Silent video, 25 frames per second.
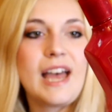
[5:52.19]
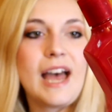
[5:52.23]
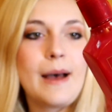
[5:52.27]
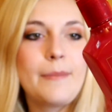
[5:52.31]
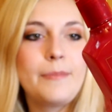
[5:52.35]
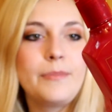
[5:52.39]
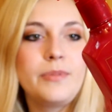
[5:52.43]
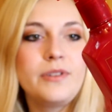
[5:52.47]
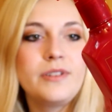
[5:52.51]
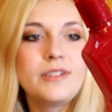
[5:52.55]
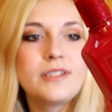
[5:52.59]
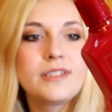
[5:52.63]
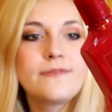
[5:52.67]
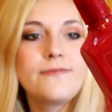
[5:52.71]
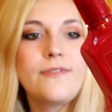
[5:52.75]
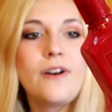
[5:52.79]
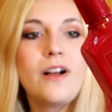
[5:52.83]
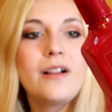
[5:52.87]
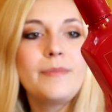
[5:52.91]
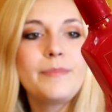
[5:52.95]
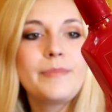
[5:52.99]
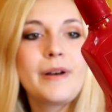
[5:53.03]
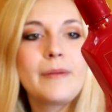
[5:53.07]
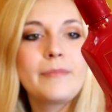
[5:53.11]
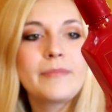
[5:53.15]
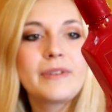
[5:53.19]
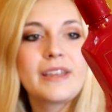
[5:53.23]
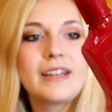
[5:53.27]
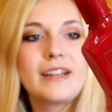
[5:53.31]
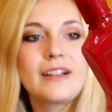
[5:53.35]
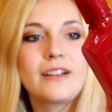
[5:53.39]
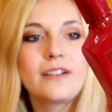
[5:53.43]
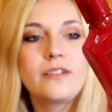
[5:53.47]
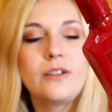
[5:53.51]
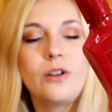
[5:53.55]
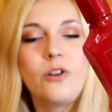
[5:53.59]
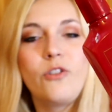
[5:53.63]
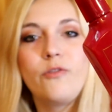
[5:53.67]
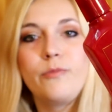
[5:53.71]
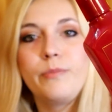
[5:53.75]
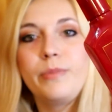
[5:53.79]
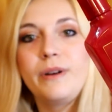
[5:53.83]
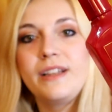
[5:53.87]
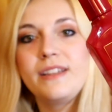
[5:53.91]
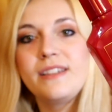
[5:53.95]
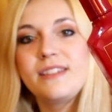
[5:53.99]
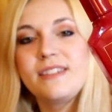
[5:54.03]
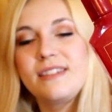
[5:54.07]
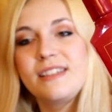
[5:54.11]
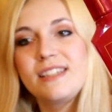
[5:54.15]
apples, fall pumpkin, and clove buds.